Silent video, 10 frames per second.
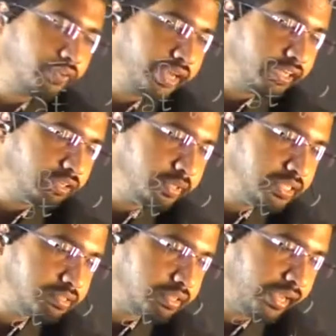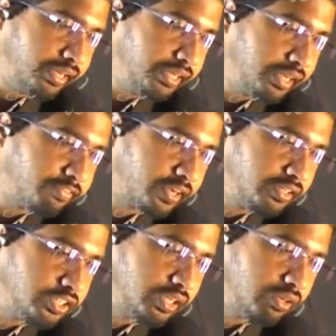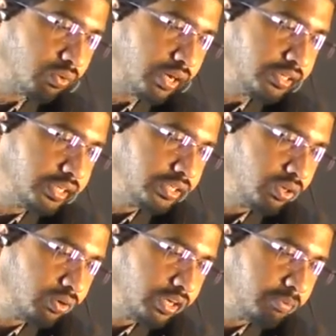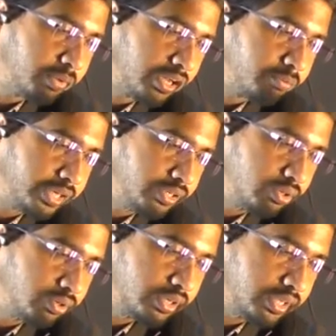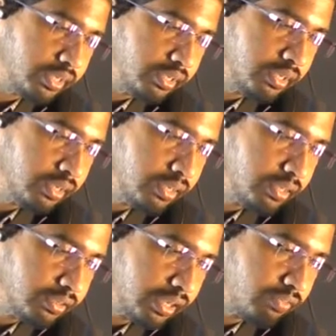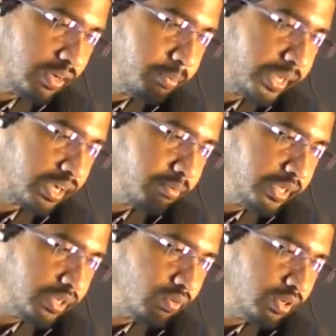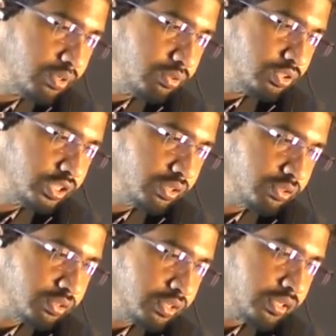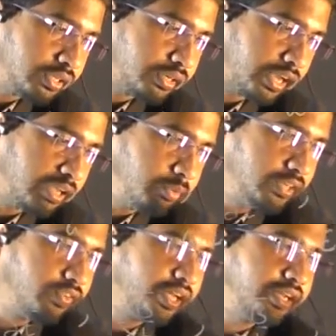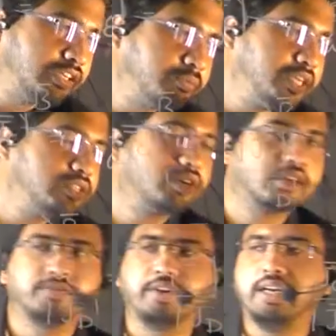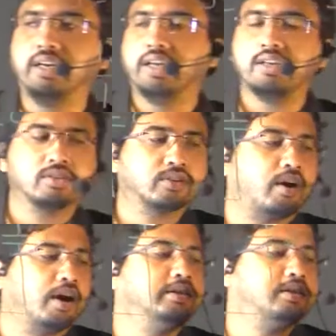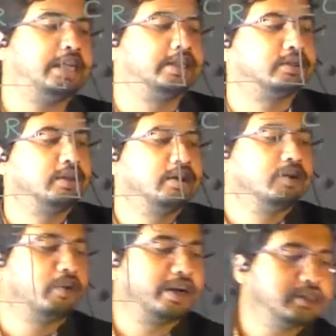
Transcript: varying means any differential quantity dou d bar by dou t, that will become equal to 0. Time invariant means your field is constant. What is